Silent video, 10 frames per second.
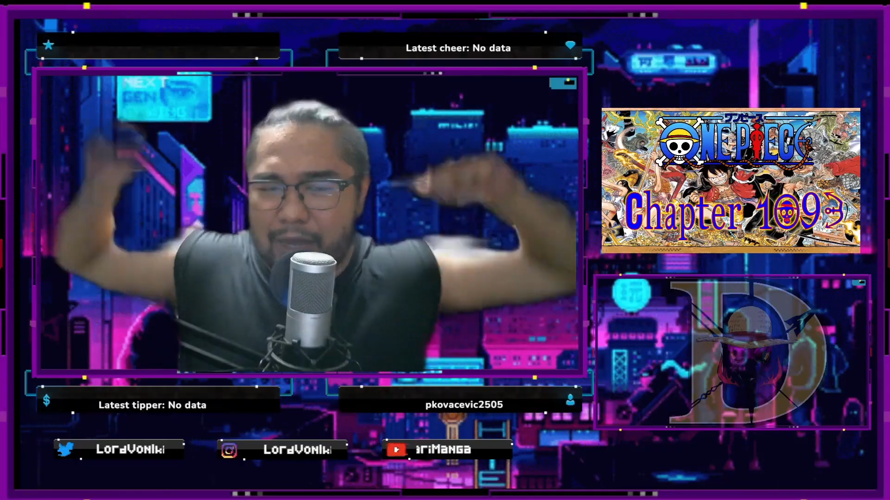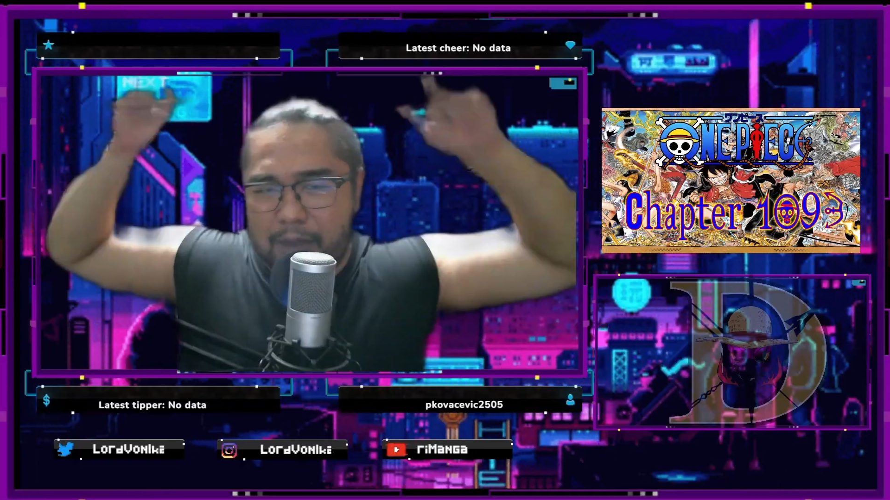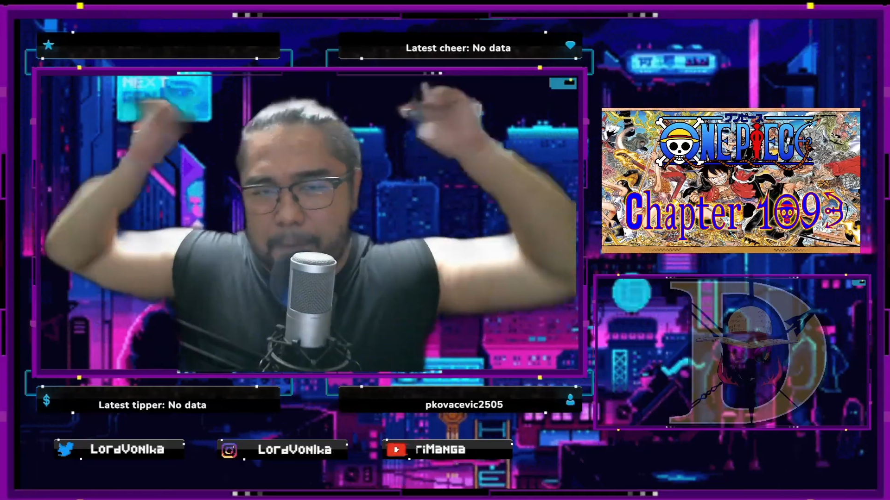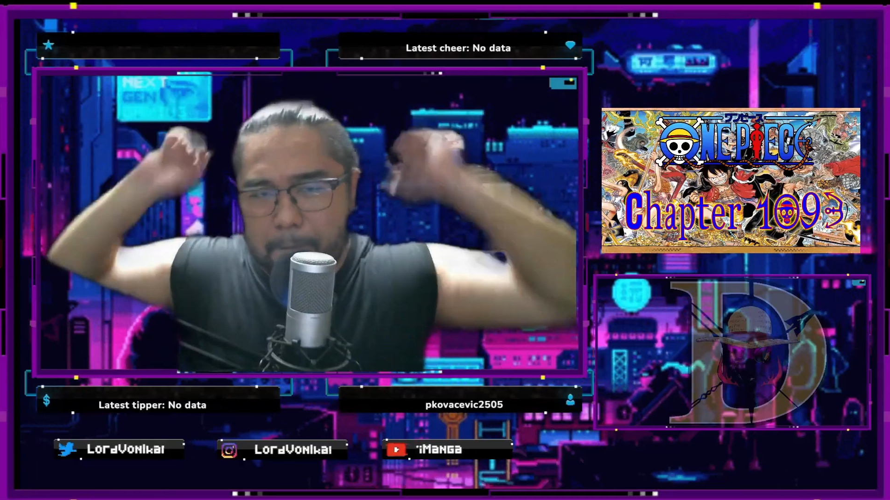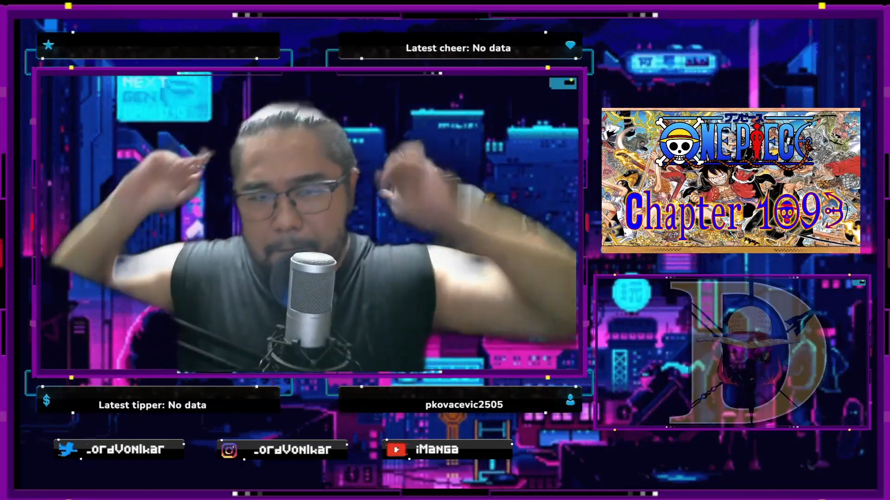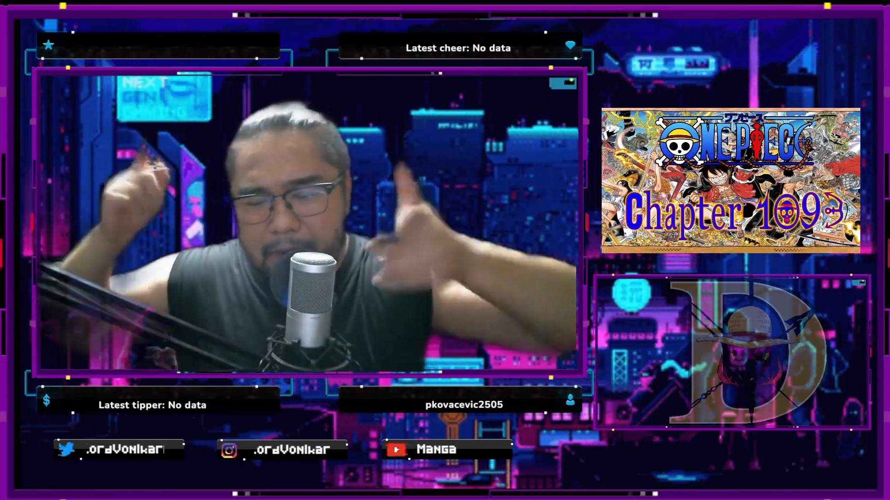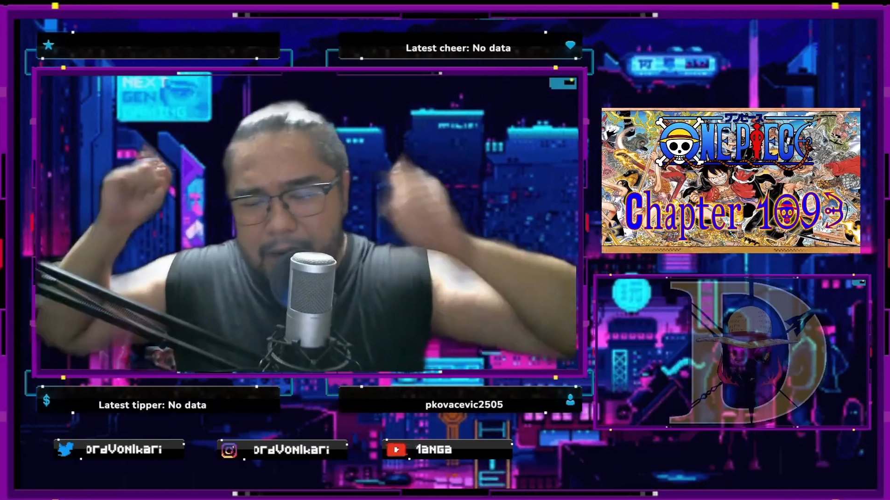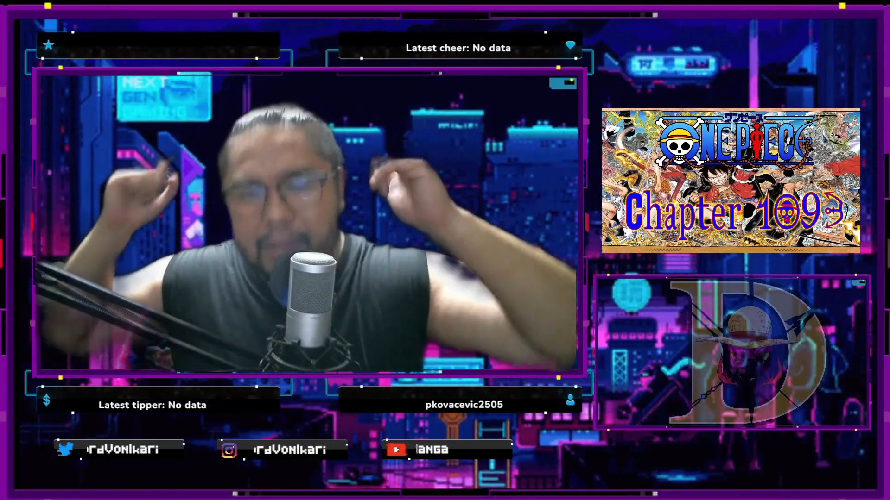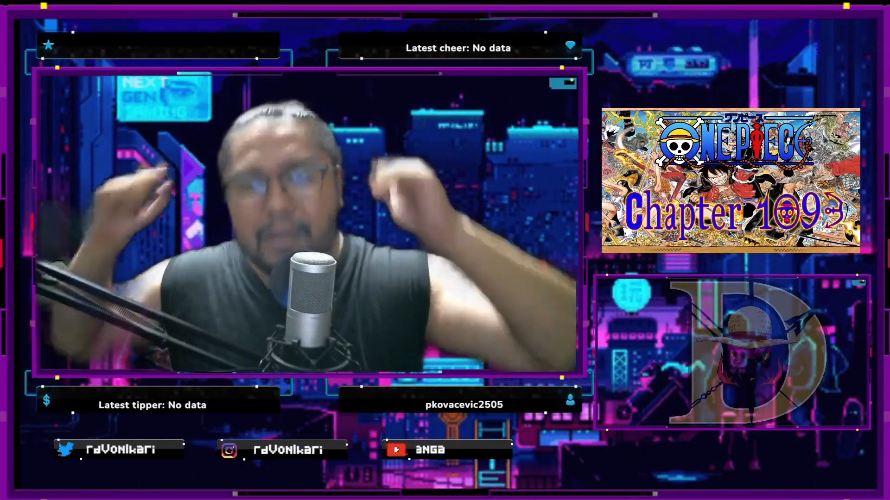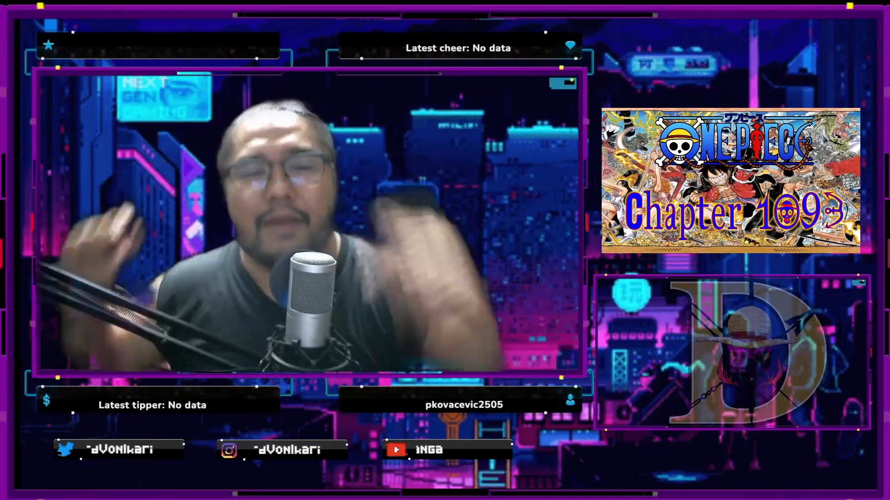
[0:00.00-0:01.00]

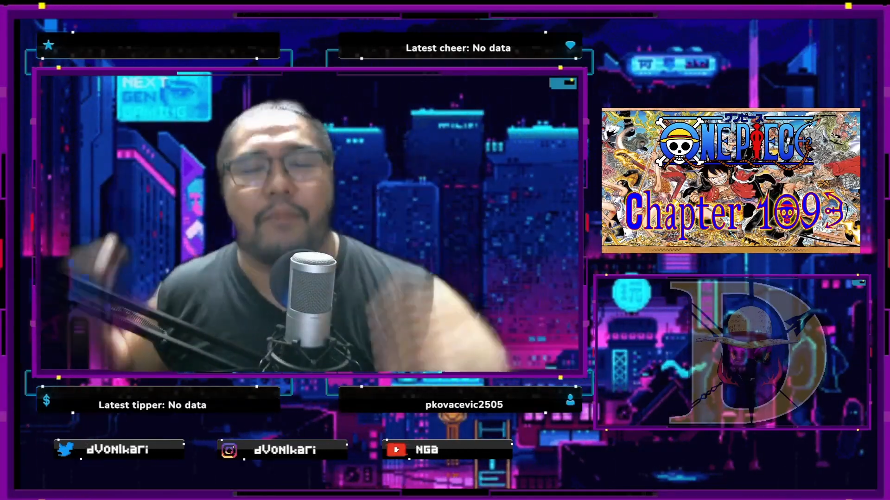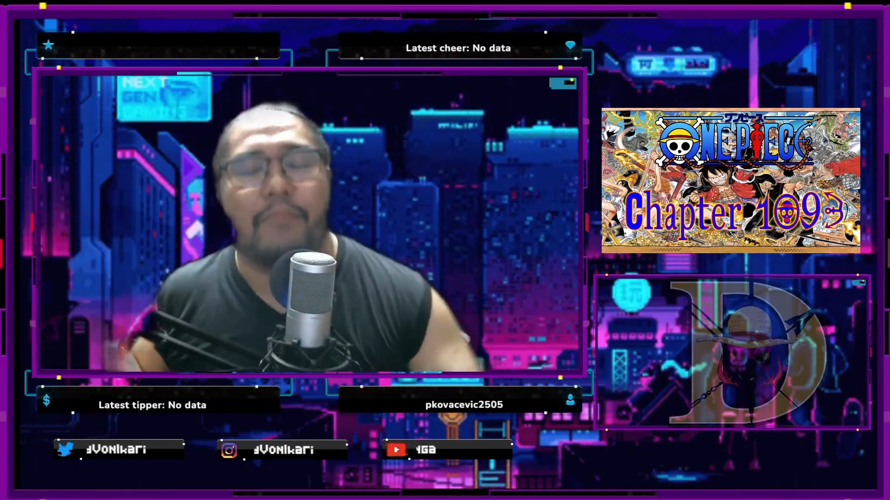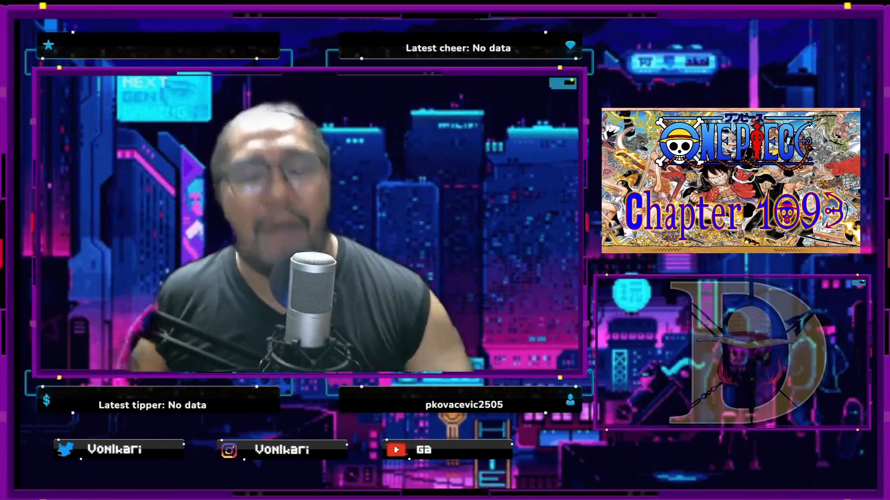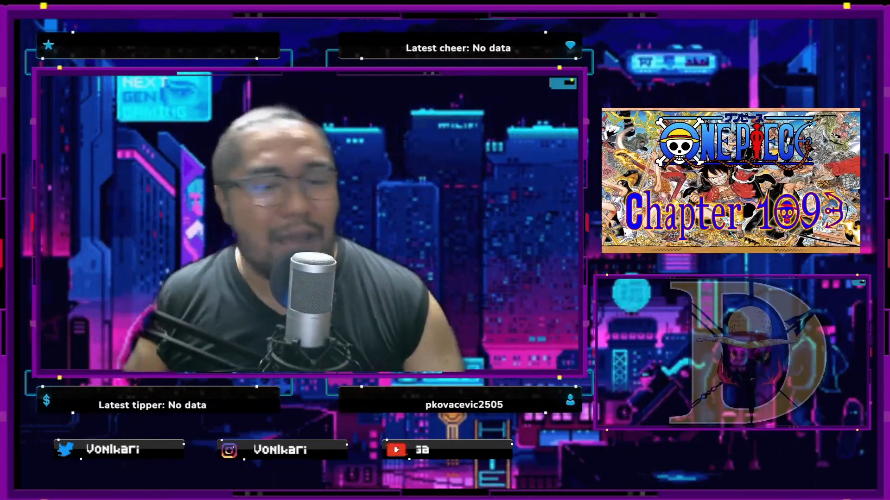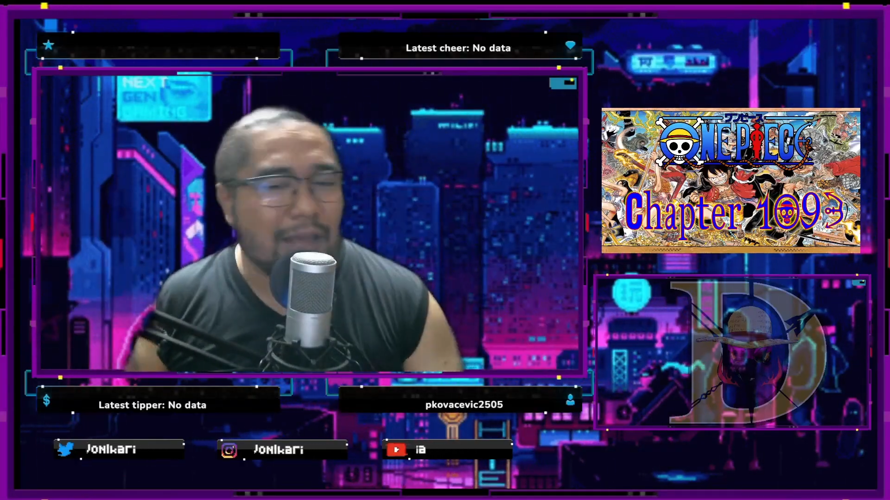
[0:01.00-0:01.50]
Mike, back